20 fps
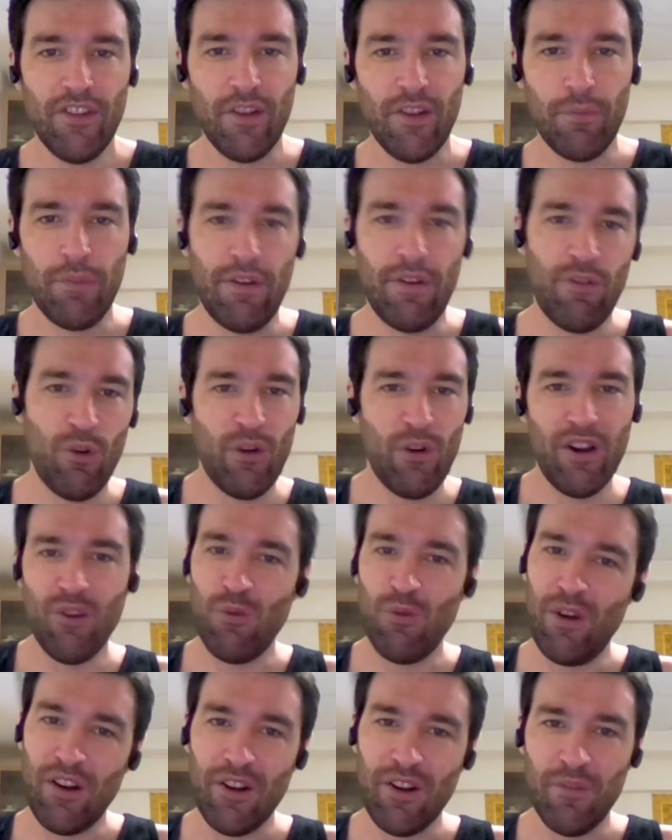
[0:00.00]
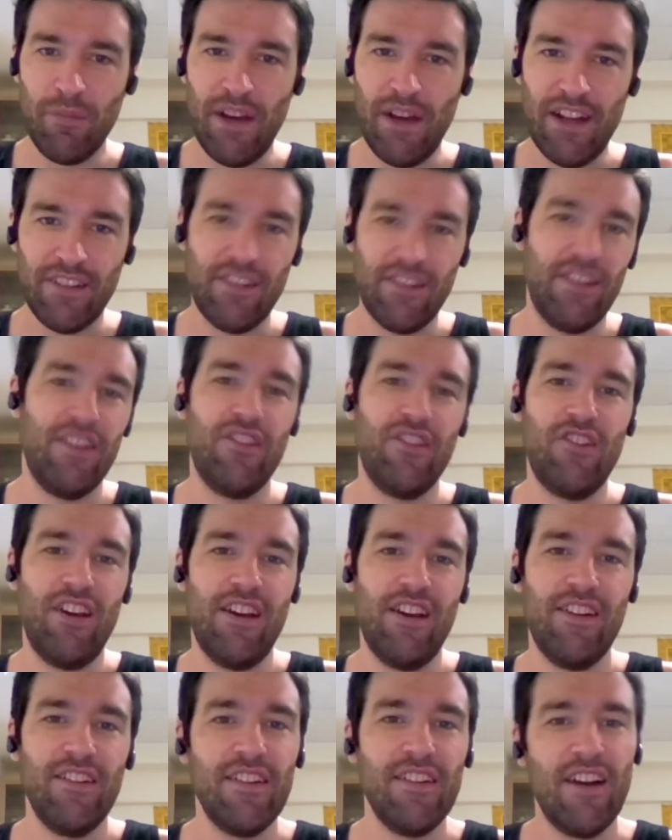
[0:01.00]
up, everyone, and welcome back to the
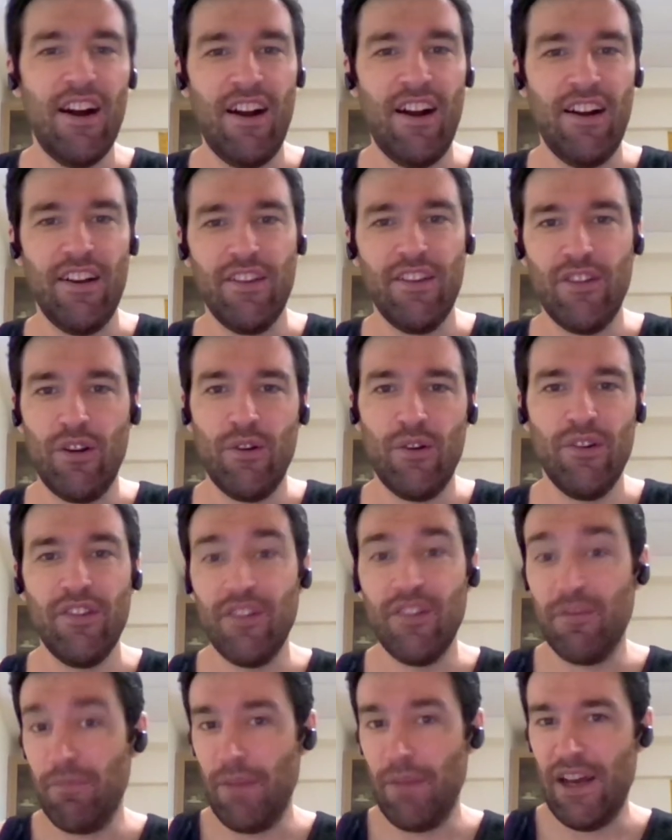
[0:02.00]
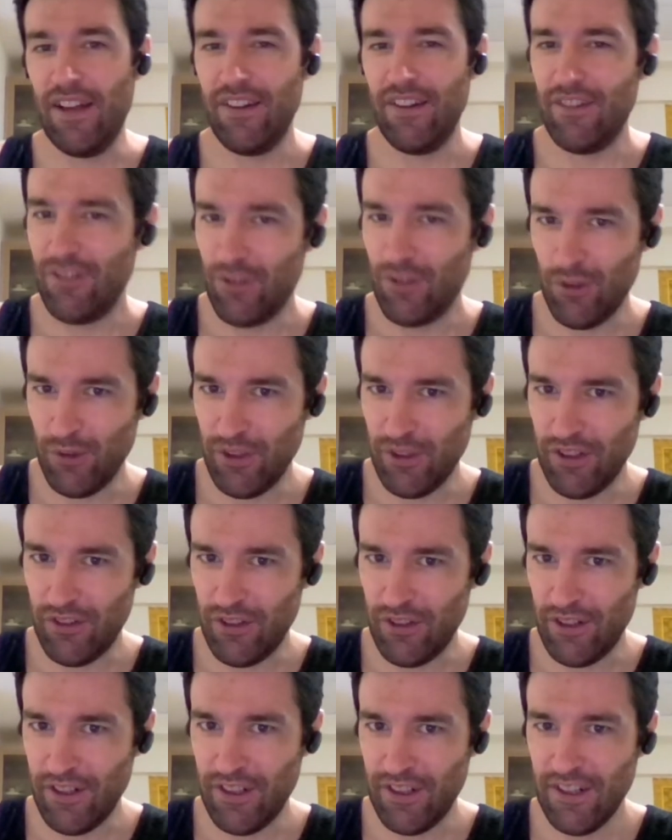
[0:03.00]
channel. I, as always, am Matt Tuna
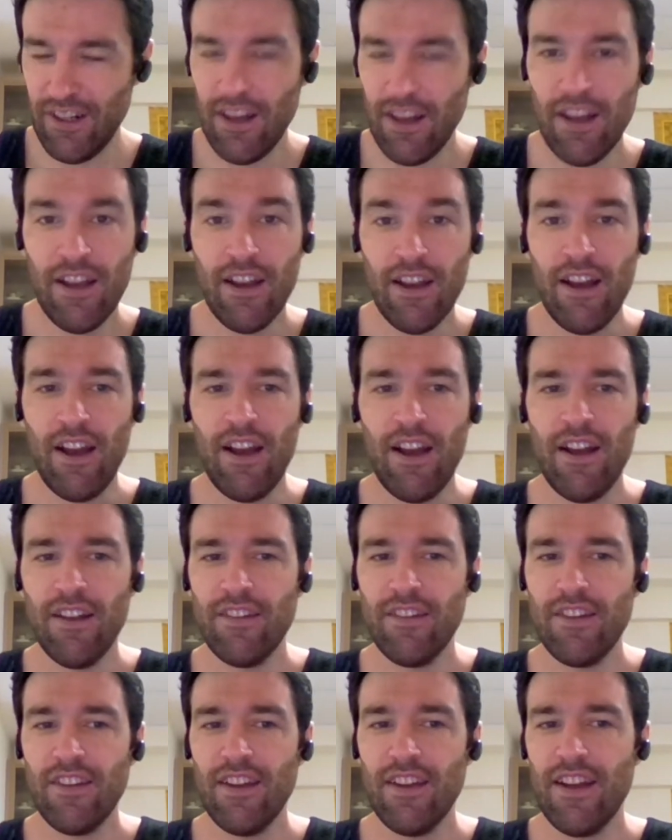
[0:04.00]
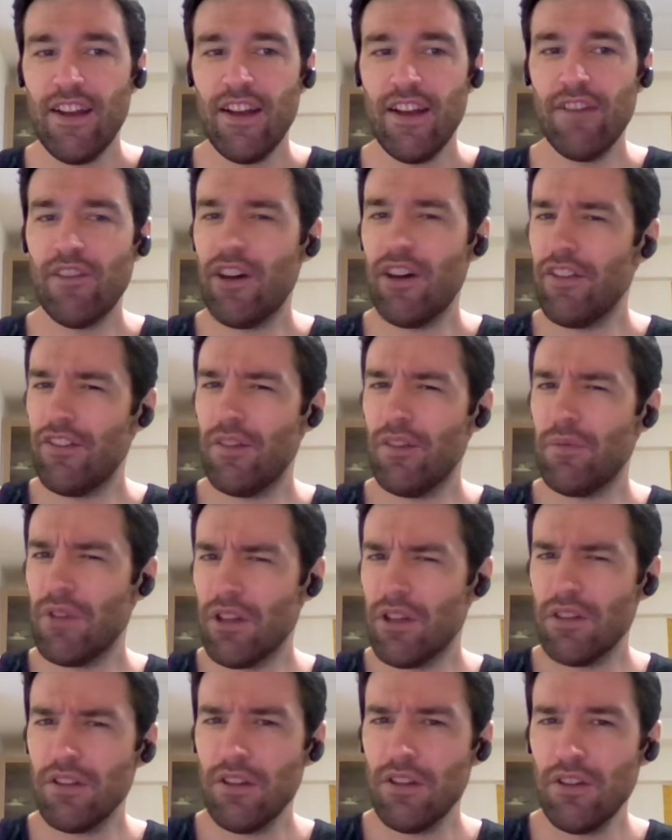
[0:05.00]
Turner, and today I've got something
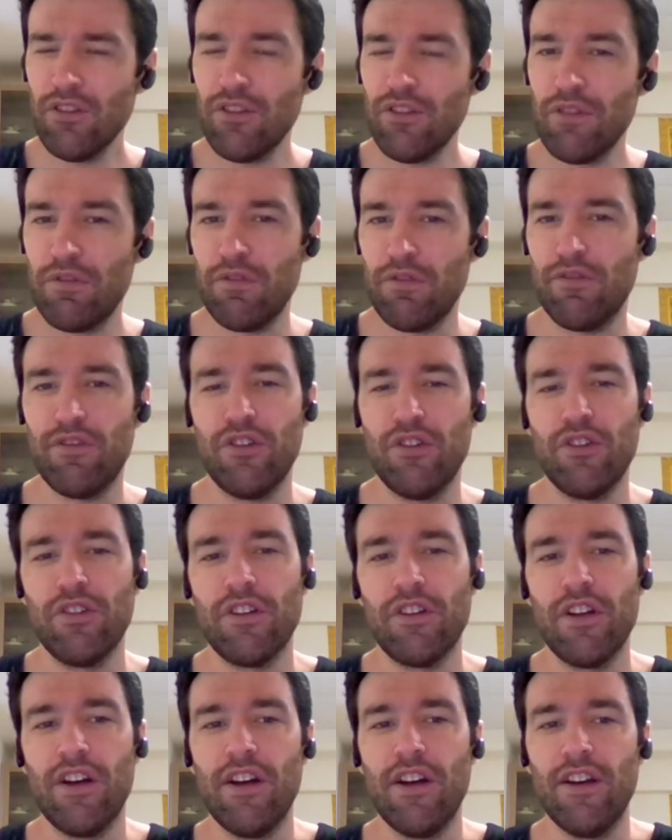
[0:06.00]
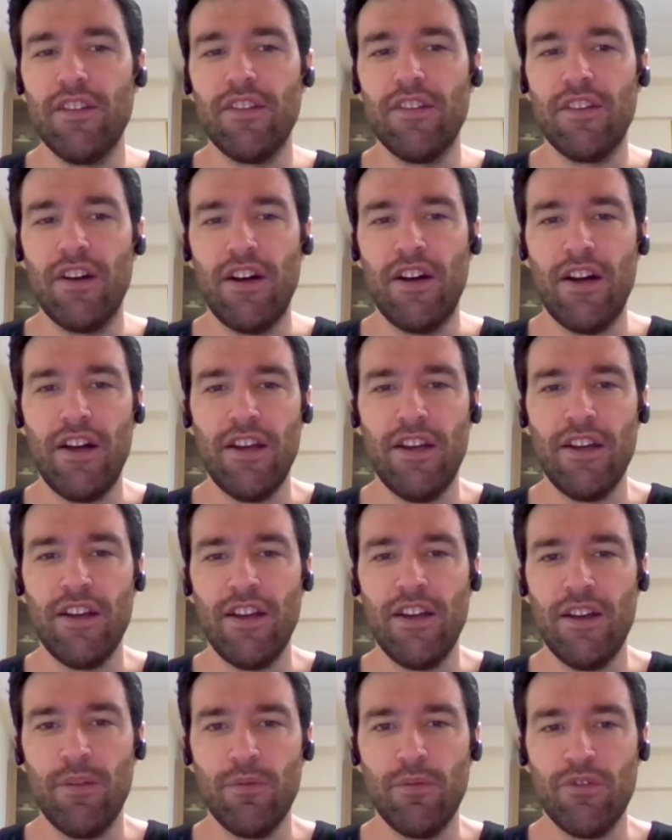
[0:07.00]
a little different for you guys. I
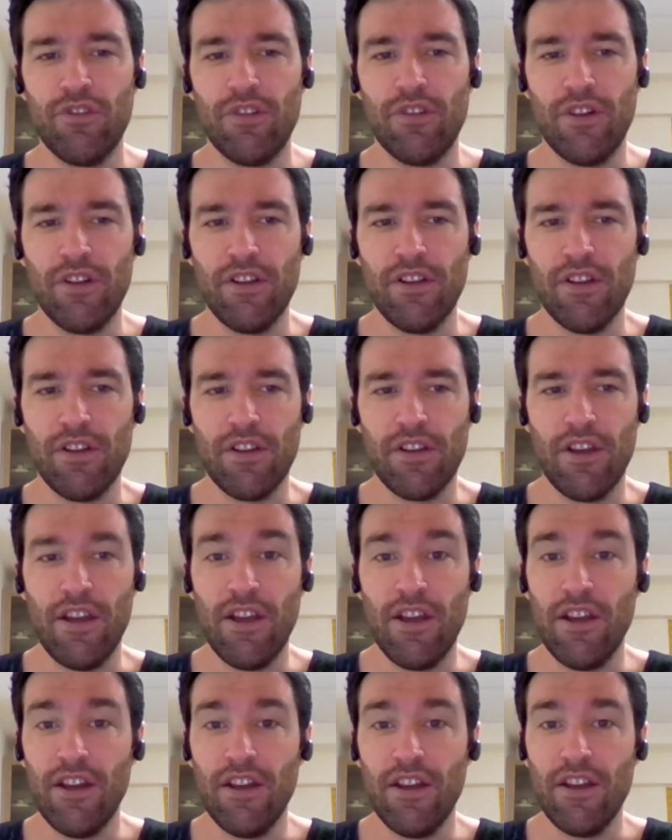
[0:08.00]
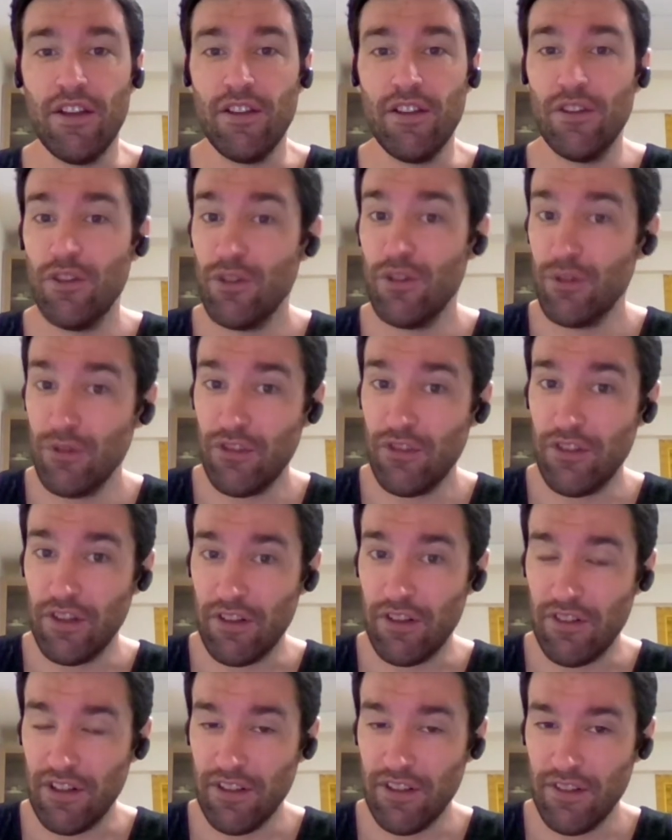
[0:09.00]
am starting a new
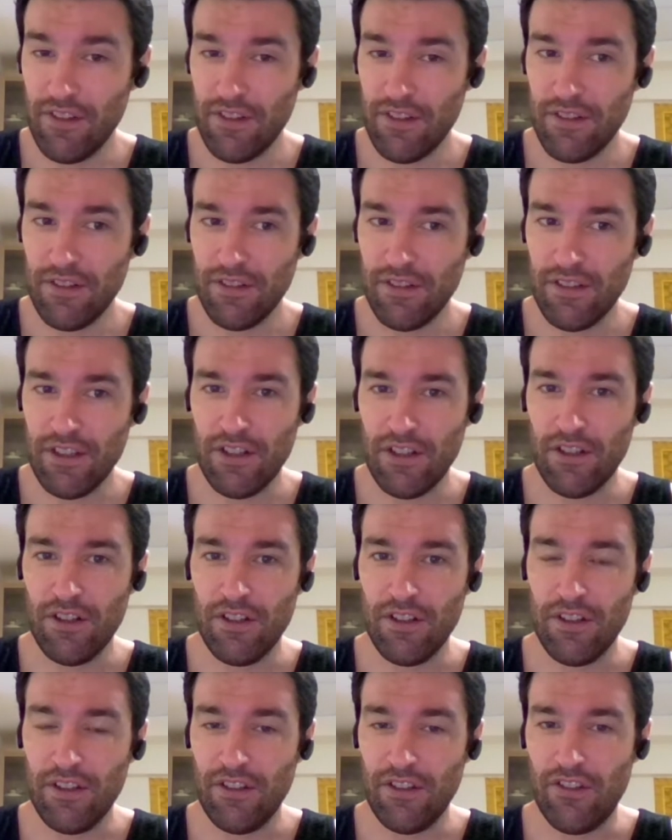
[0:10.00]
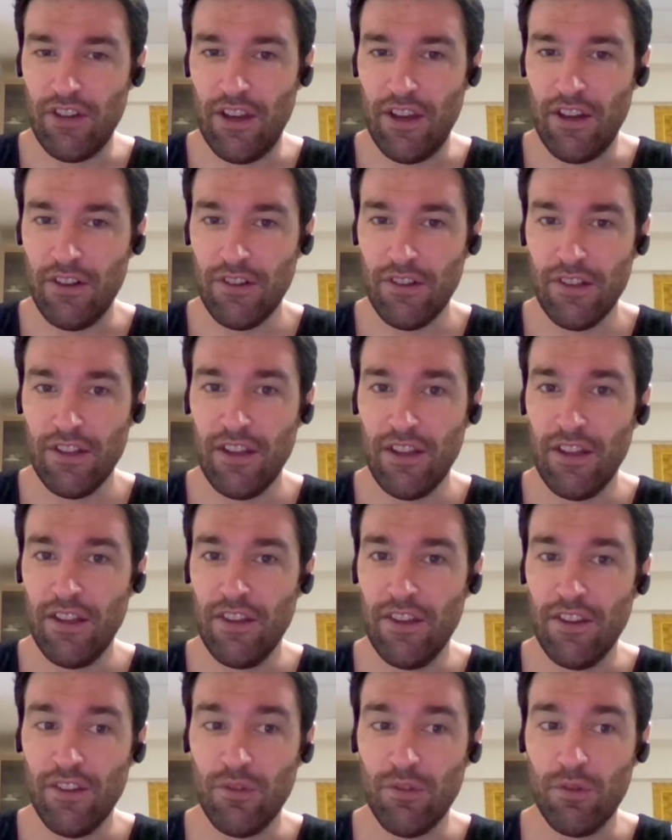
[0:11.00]
series here on the channel, and
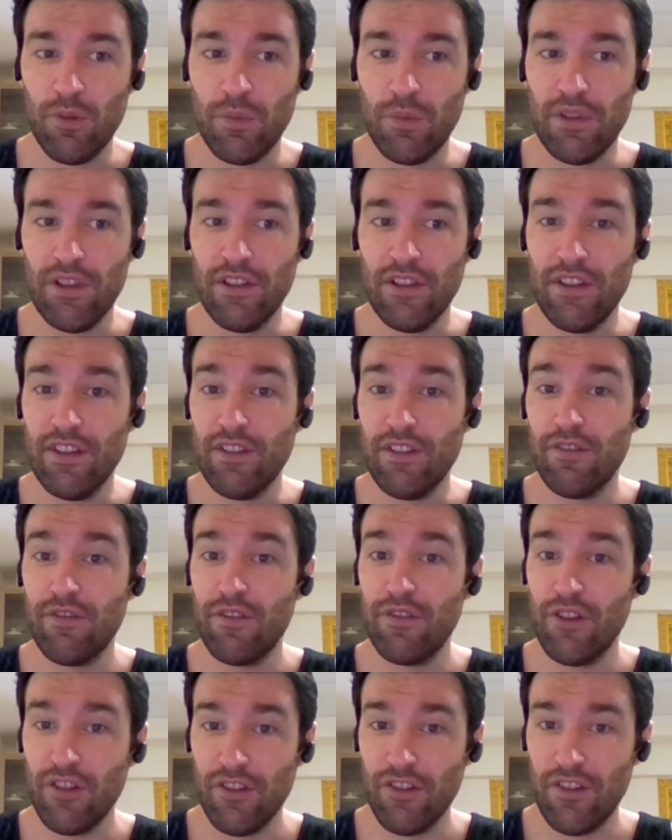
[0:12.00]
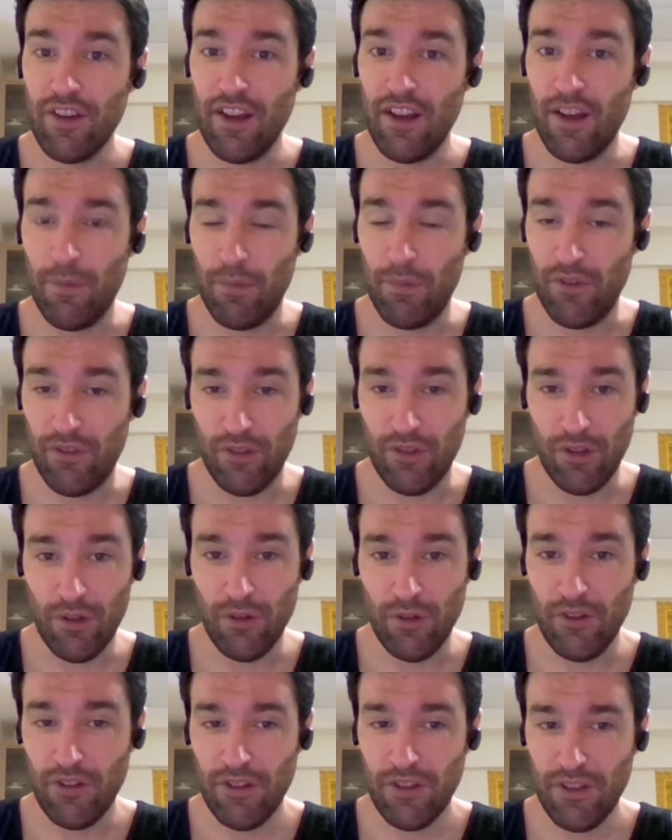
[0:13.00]
this will be the first
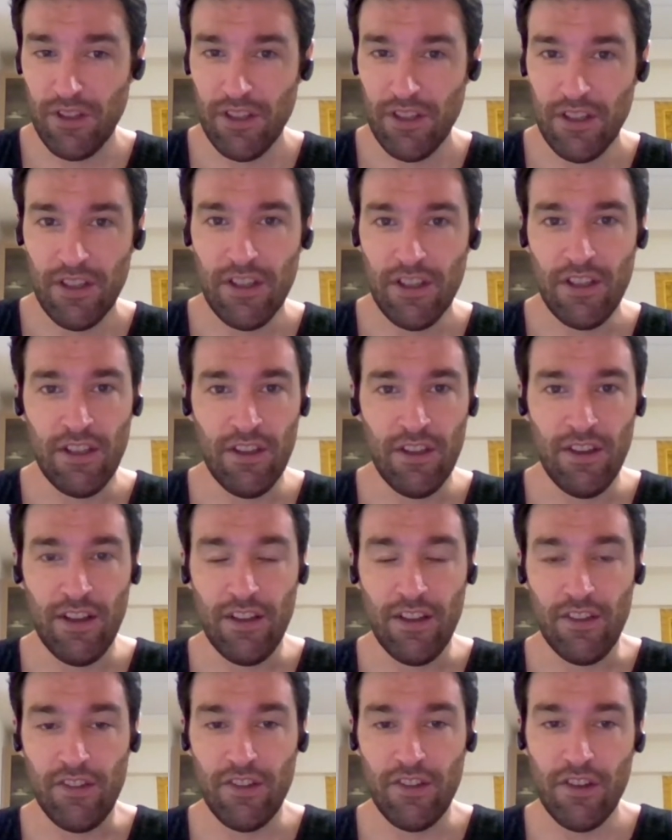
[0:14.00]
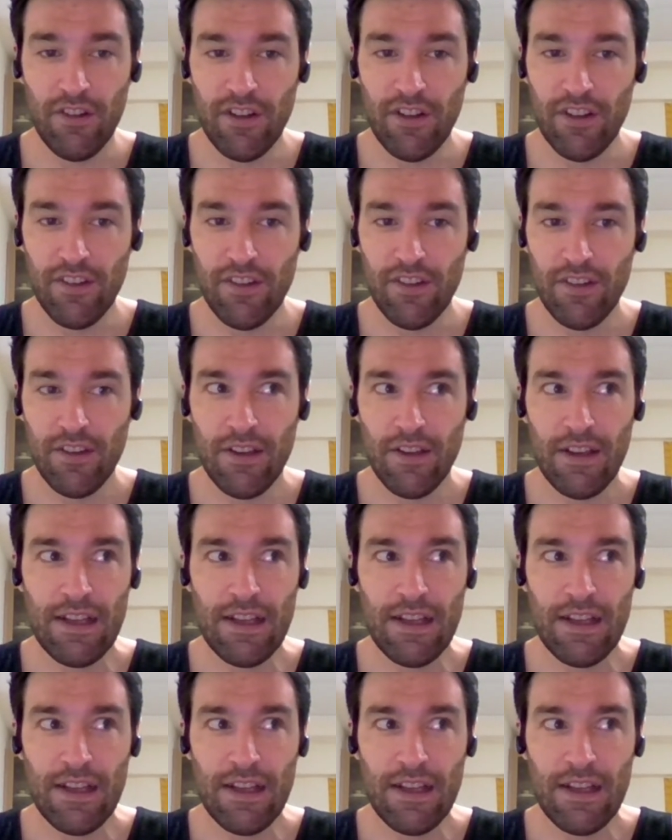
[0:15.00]
episode in that series.